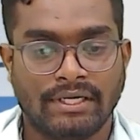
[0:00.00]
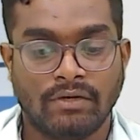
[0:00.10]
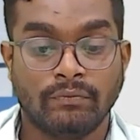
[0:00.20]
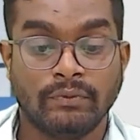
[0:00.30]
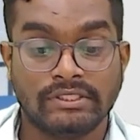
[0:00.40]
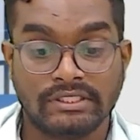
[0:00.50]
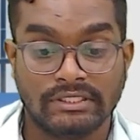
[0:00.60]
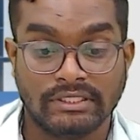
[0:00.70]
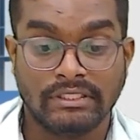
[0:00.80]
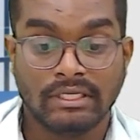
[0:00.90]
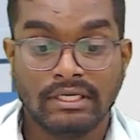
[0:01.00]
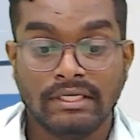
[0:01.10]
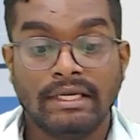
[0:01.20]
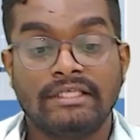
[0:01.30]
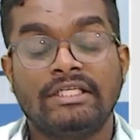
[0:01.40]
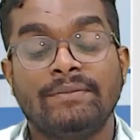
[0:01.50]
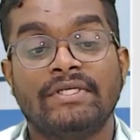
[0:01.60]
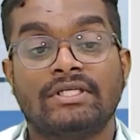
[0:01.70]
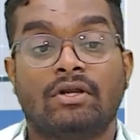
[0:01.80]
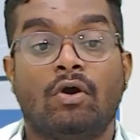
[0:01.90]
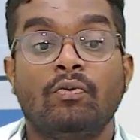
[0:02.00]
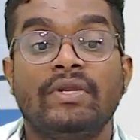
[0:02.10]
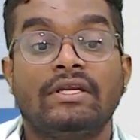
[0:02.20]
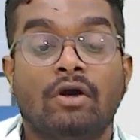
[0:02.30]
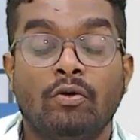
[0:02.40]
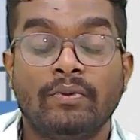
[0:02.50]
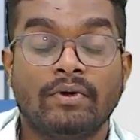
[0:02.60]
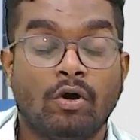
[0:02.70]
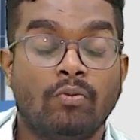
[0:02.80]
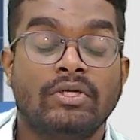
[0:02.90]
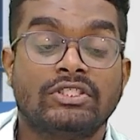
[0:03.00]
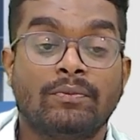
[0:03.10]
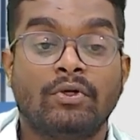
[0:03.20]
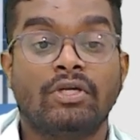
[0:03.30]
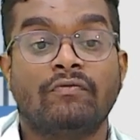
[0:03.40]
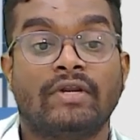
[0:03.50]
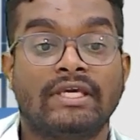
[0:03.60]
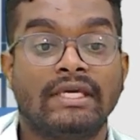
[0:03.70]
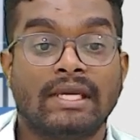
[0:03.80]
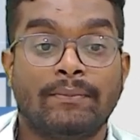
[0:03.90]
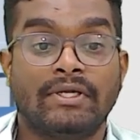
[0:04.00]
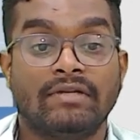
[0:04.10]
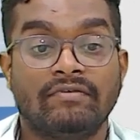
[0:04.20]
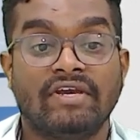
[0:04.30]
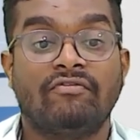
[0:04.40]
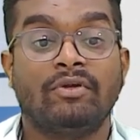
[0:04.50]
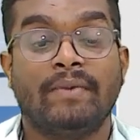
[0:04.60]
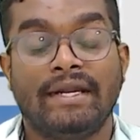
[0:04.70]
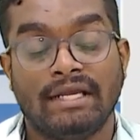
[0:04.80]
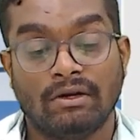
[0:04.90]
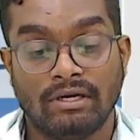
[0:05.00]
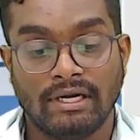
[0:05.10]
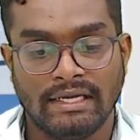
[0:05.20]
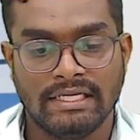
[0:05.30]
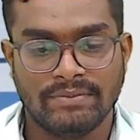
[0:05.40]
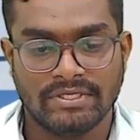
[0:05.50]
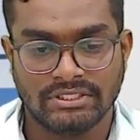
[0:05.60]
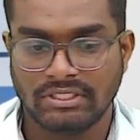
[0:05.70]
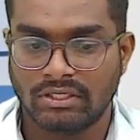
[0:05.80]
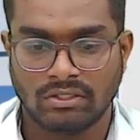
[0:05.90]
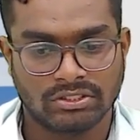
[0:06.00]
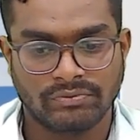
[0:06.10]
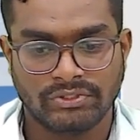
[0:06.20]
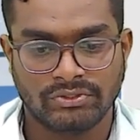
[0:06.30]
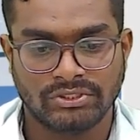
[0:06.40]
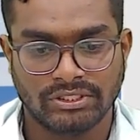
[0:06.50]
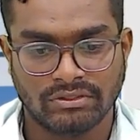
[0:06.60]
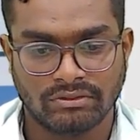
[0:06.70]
Now we will see the estimation, how much amount of working capital we have to maintain on a daily basis. That also we should see now.